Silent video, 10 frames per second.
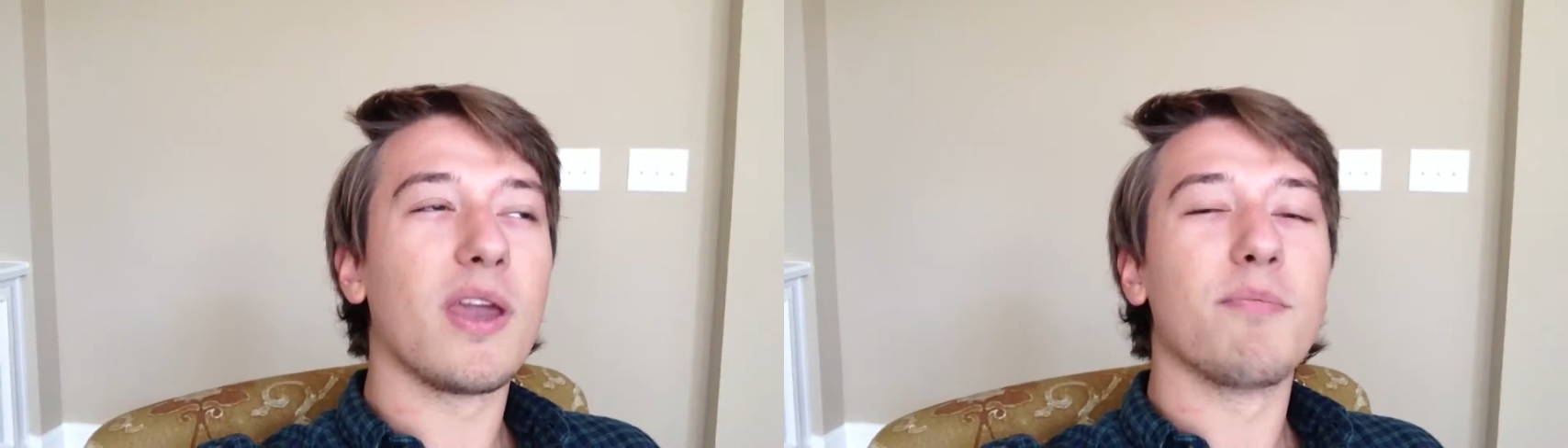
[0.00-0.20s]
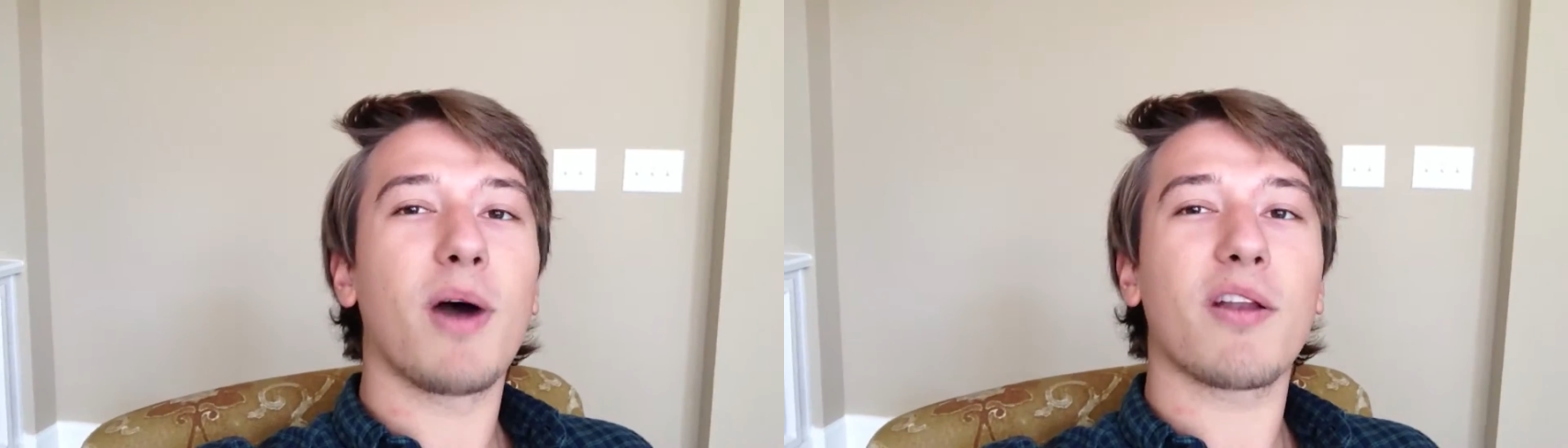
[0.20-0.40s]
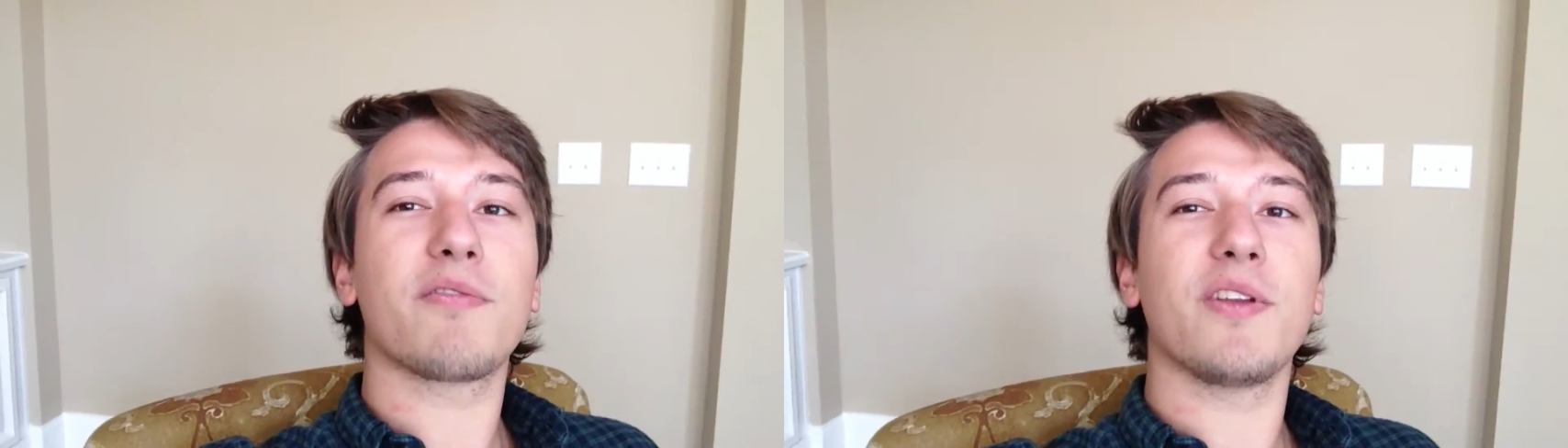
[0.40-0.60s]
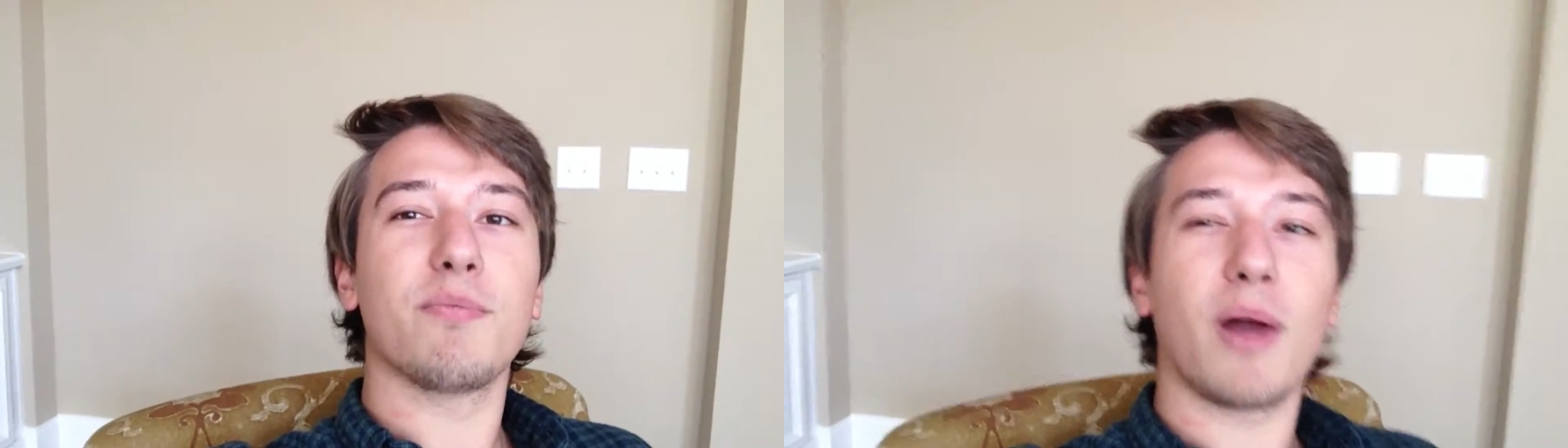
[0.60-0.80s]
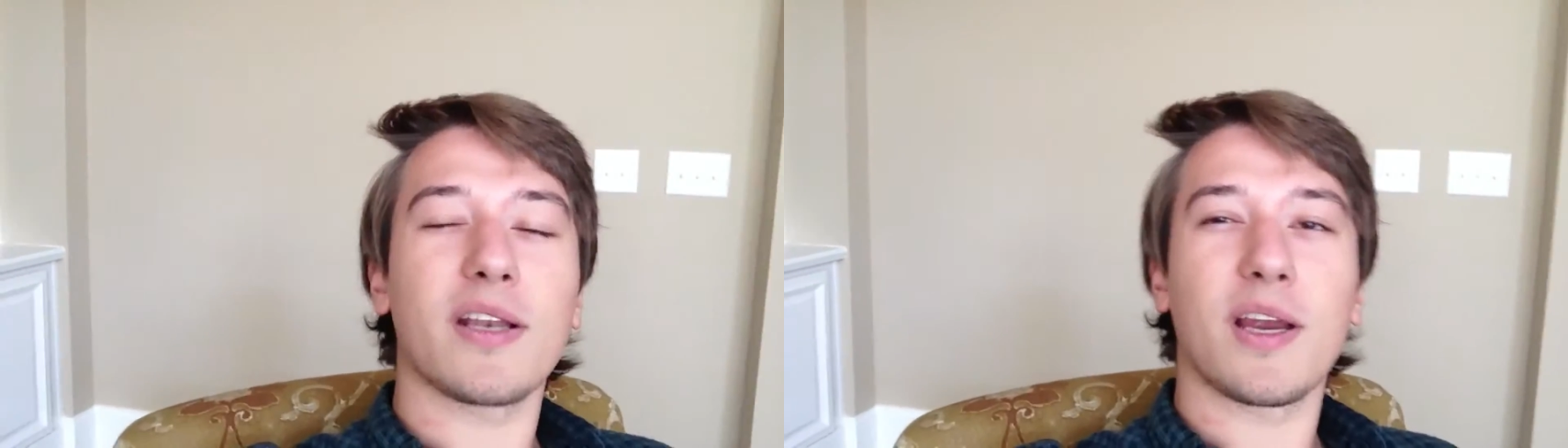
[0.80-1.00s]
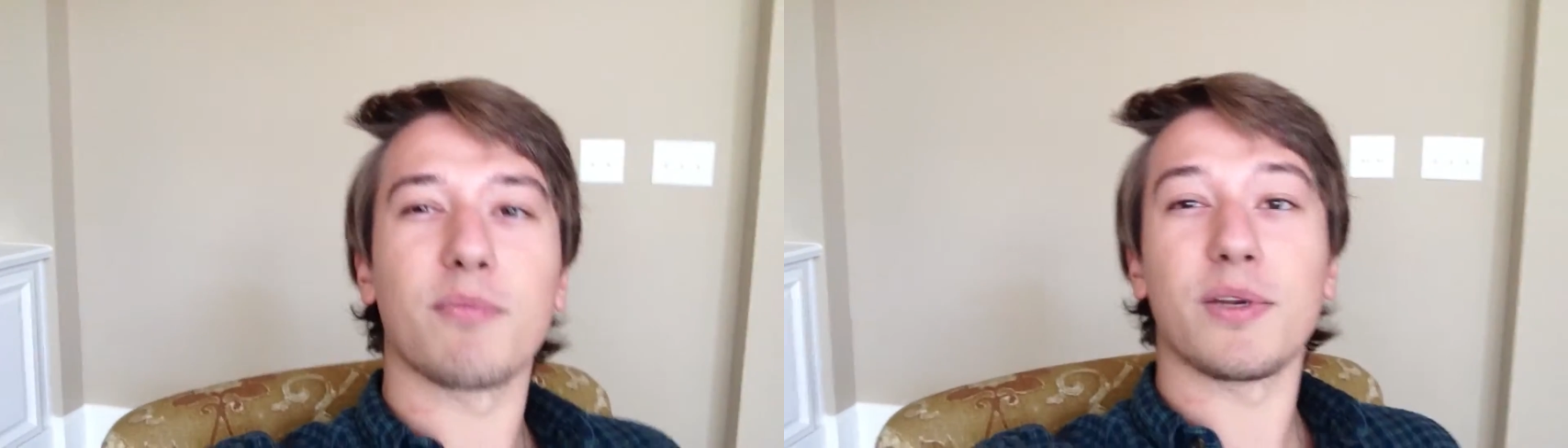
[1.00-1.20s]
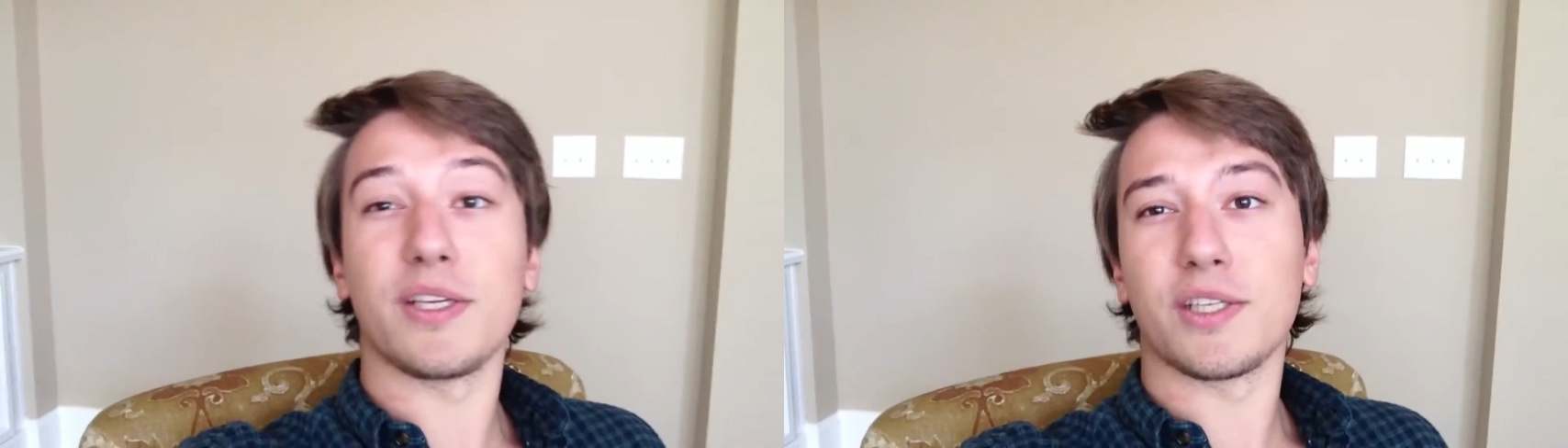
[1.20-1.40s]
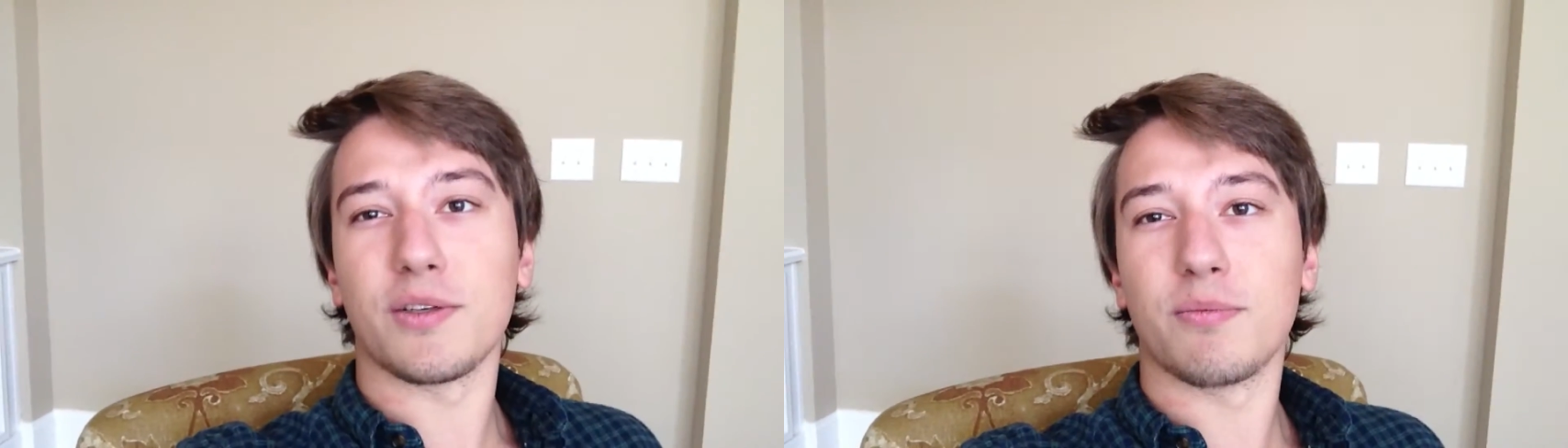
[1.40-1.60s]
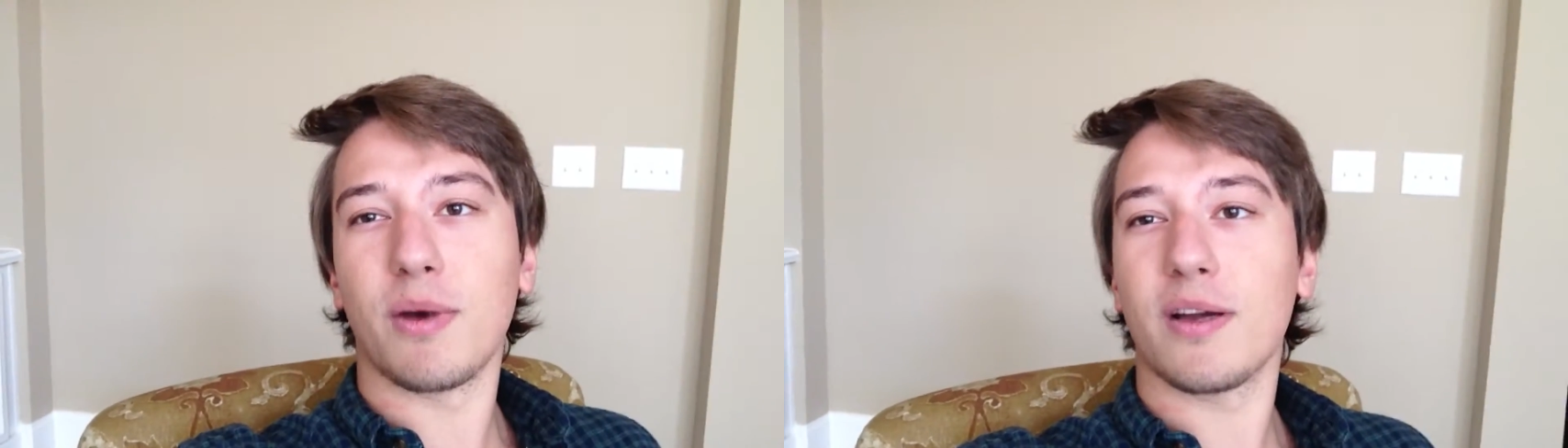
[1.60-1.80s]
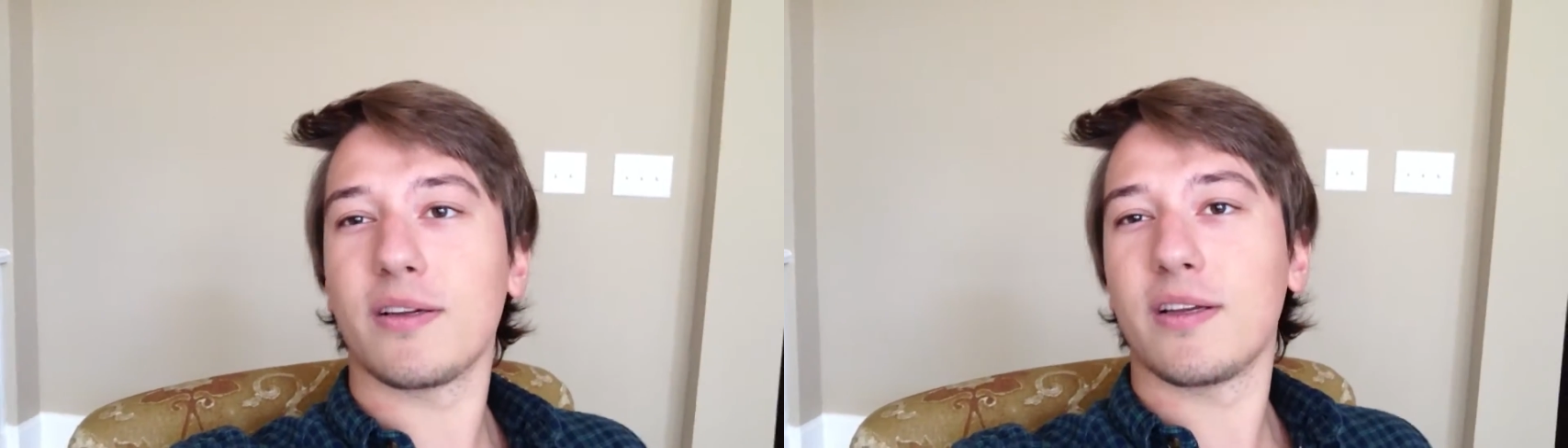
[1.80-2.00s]
Battlefield Bad Company 2,
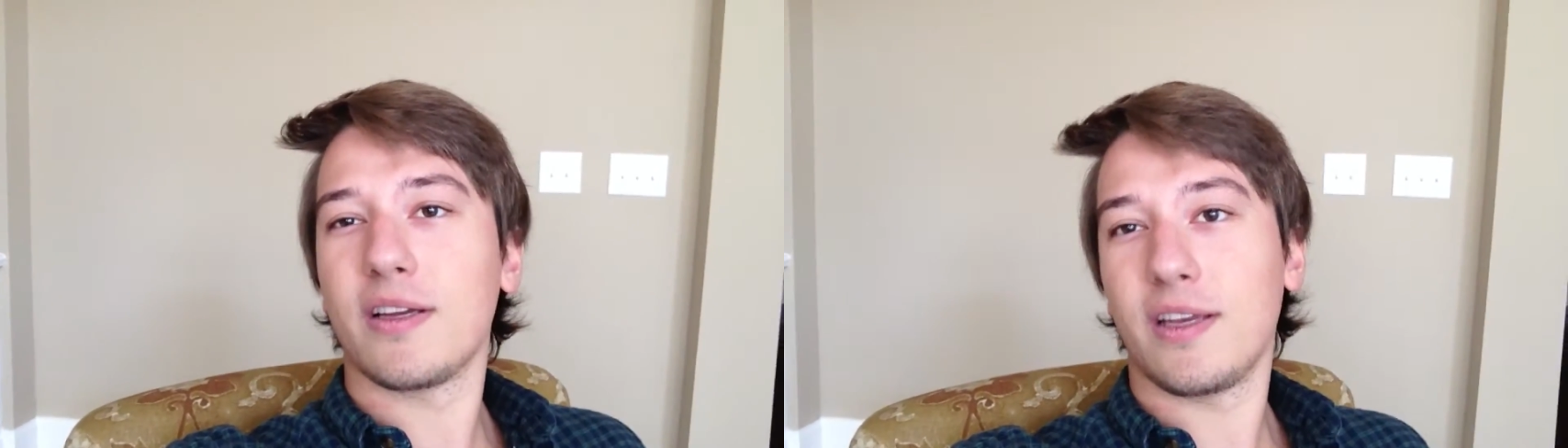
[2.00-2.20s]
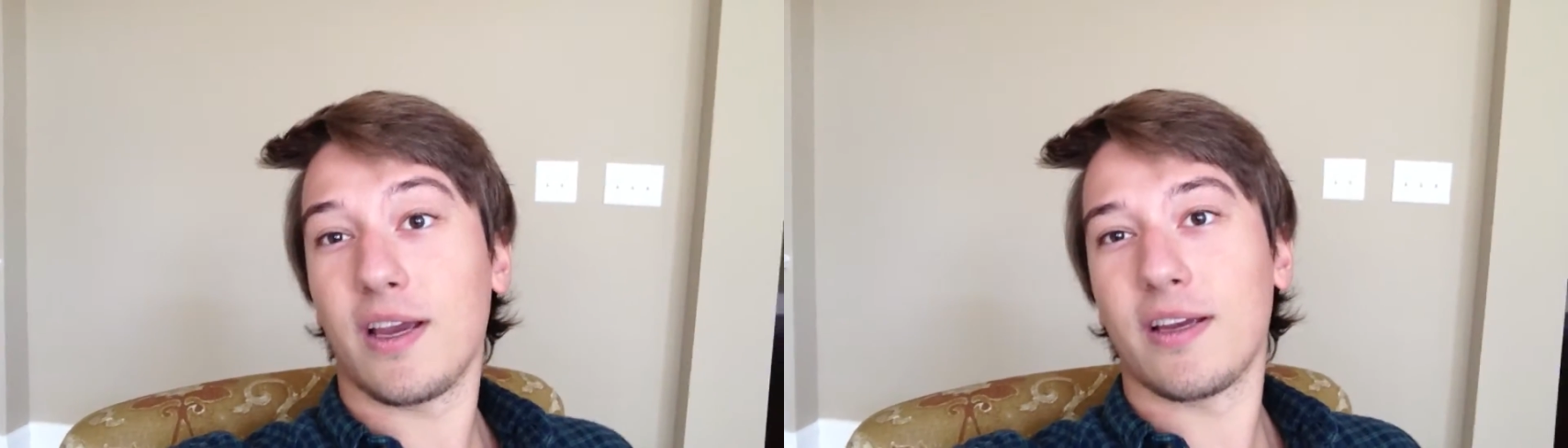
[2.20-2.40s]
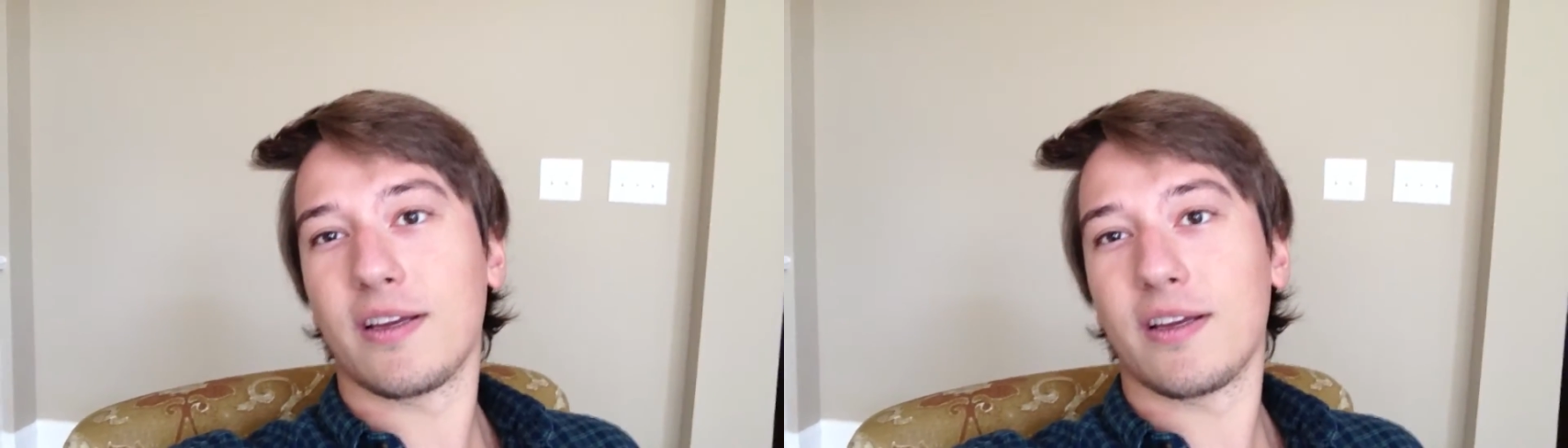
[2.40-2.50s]
but yeah.